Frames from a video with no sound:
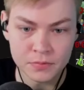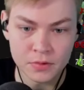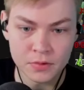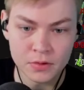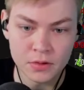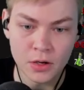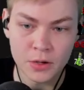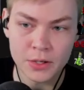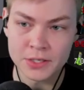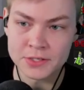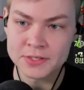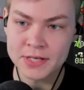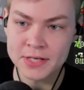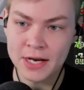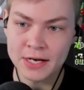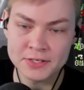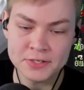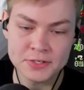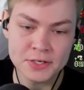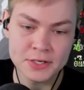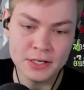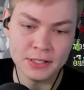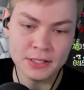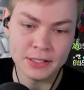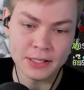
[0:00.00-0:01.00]
Okay, Sax is
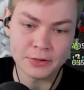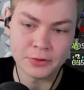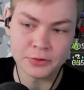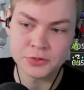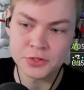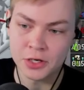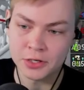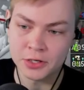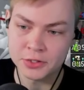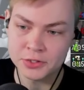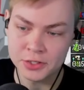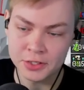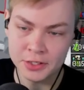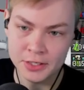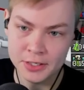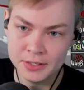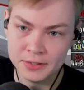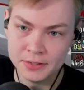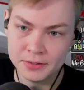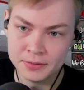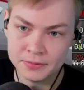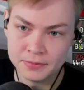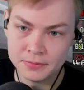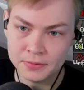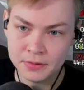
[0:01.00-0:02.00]
going to let her touch here,
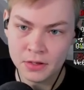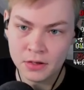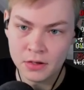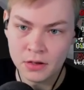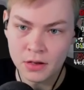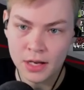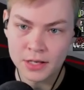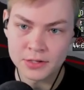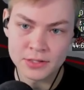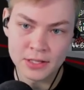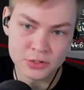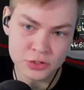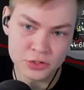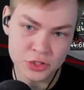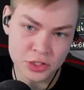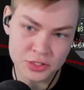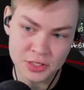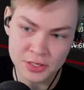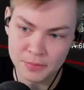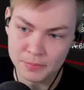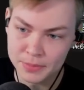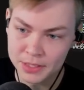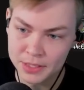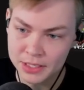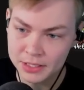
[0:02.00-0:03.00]
and then she's going
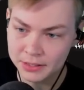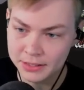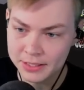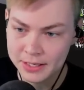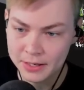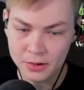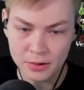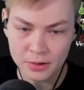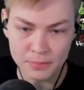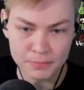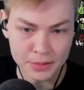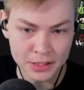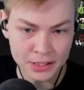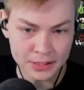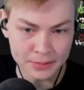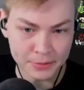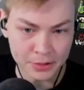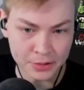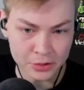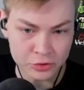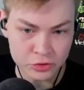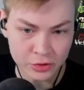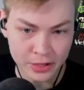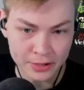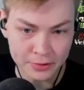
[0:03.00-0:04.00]
to immediately get on me, and I'm going
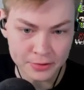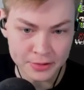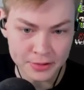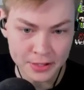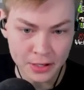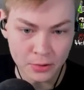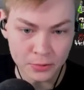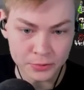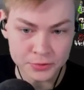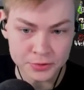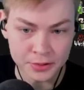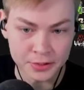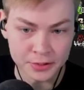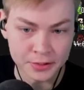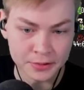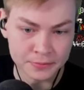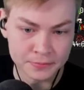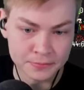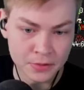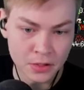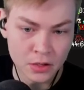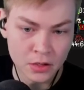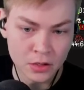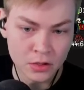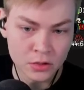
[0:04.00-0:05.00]
to drag her to the altar.
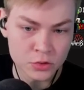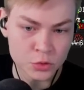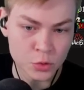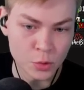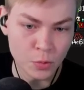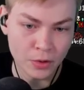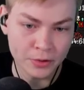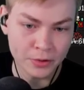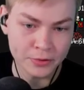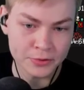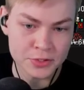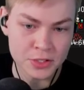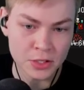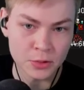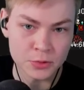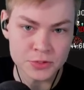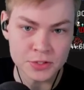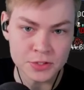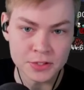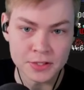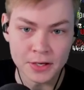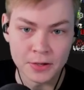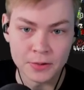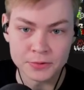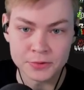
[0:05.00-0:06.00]
So we want her as close to
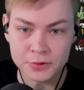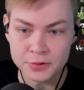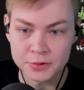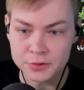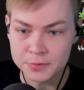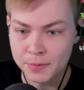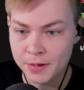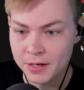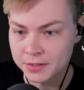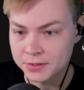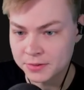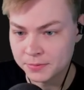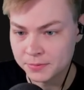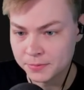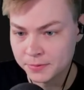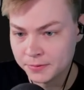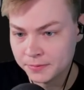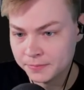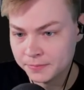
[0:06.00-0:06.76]
the altar as possible.